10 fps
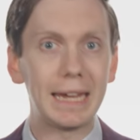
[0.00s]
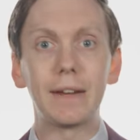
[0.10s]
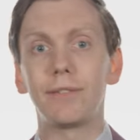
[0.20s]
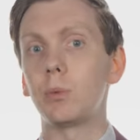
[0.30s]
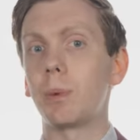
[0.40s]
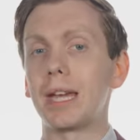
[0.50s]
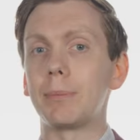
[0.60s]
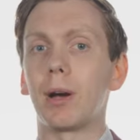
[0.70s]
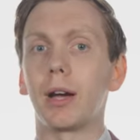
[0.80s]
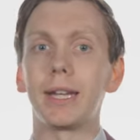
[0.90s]
if you pay
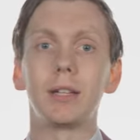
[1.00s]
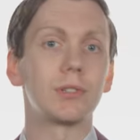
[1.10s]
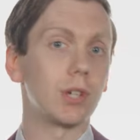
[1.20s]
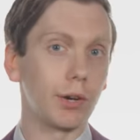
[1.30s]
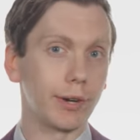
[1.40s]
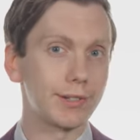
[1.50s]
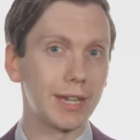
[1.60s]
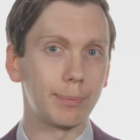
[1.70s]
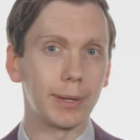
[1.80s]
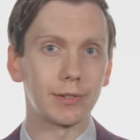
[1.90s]
by direct
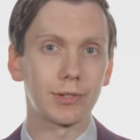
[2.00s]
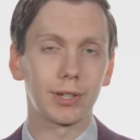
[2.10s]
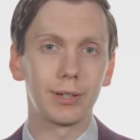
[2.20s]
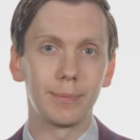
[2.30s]
debit.